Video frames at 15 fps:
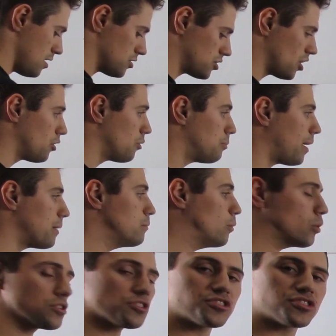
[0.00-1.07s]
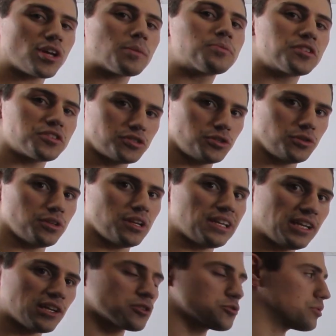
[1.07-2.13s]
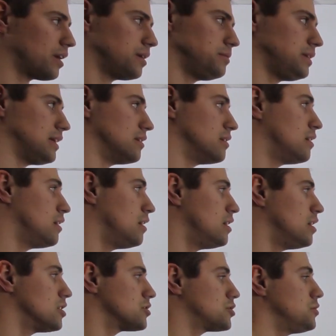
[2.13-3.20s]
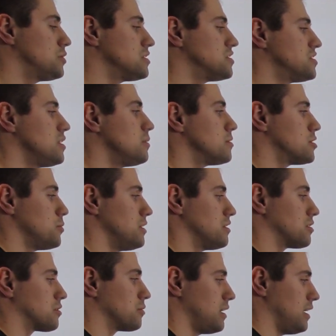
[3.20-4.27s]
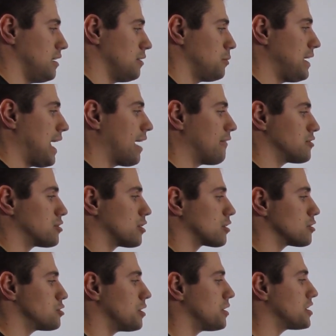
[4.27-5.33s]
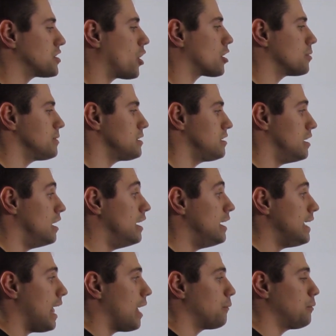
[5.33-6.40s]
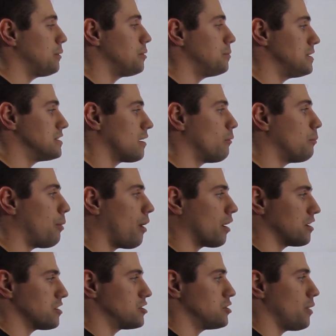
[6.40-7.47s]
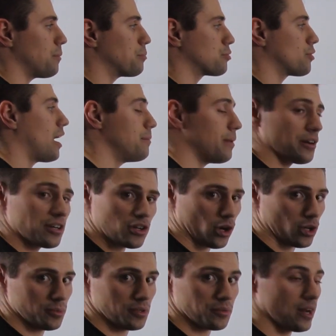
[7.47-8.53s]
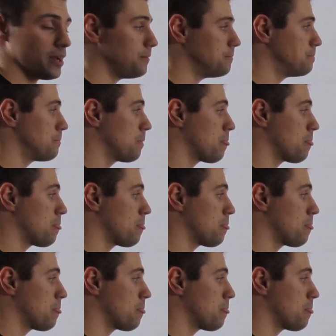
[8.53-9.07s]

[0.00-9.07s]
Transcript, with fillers: So by more substituted, here's what I mean. So you can see between the green, we have a tertiary carbon, and we would be double bonded to a primary carbon, right?